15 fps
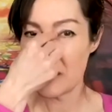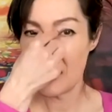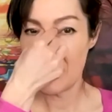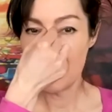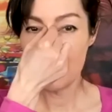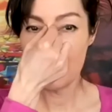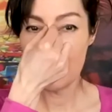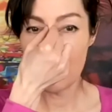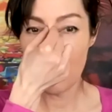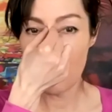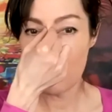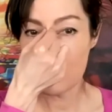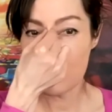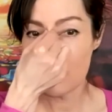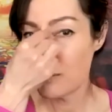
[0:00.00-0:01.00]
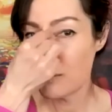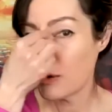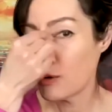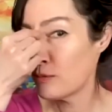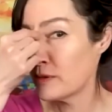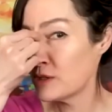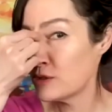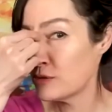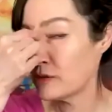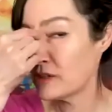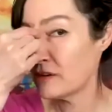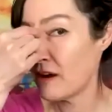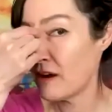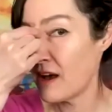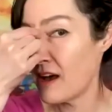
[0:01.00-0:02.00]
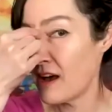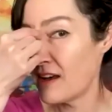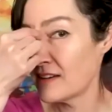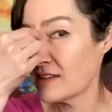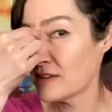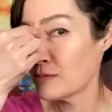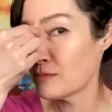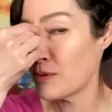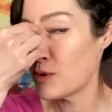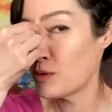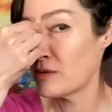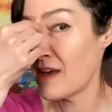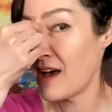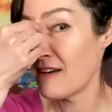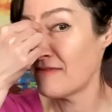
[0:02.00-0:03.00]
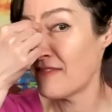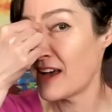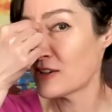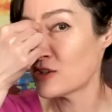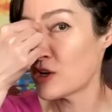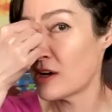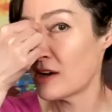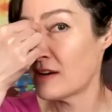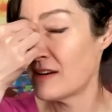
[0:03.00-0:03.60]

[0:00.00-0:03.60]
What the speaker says: you can also pull between your eyes and pull that fascia.